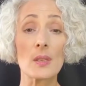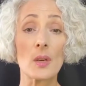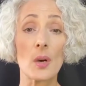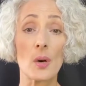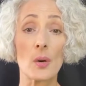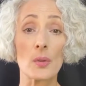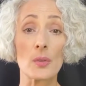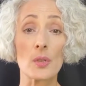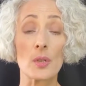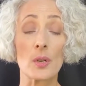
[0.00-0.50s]

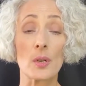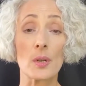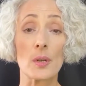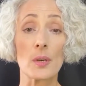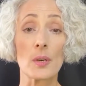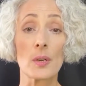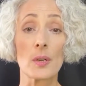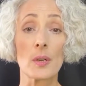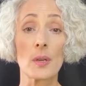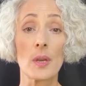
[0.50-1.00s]

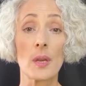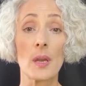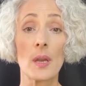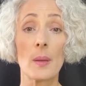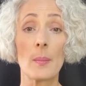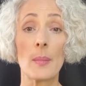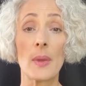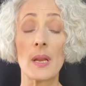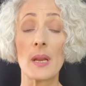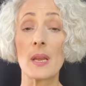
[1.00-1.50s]
culture,
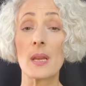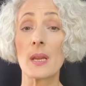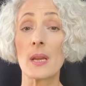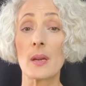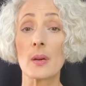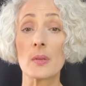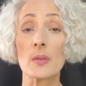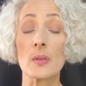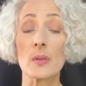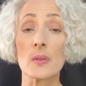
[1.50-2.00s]
many
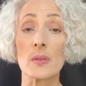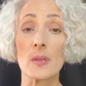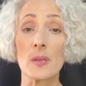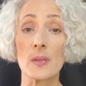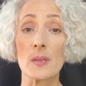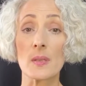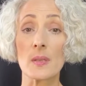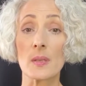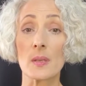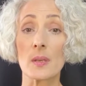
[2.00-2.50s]
counselors
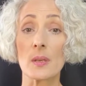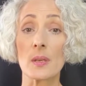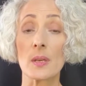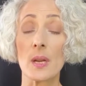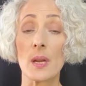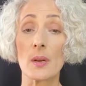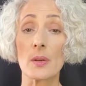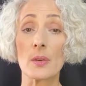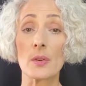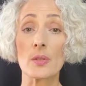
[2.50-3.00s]
consider
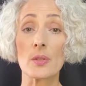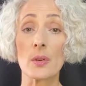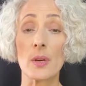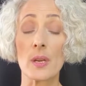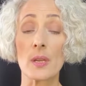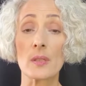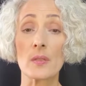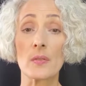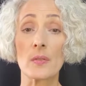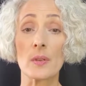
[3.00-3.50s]

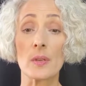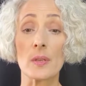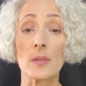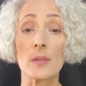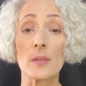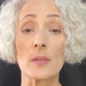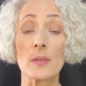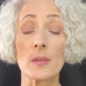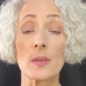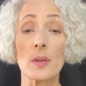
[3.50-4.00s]

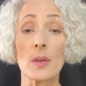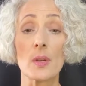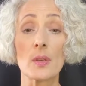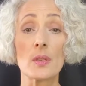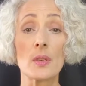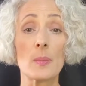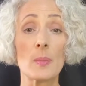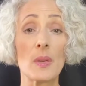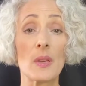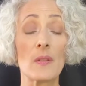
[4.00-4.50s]
countertransference
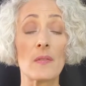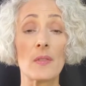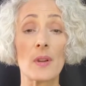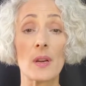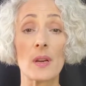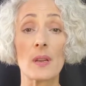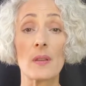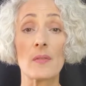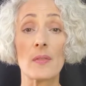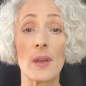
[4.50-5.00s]
to be a
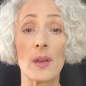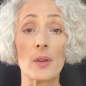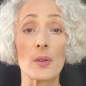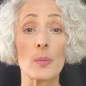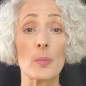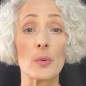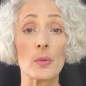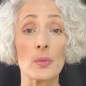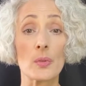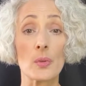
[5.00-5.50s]
very
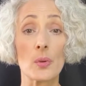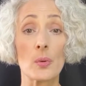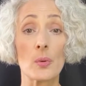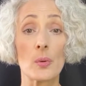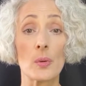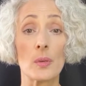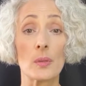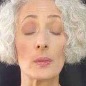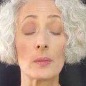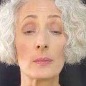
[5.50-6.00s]
valuable
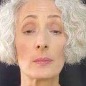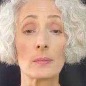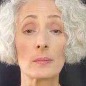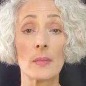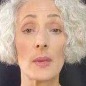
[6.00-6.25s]
tool.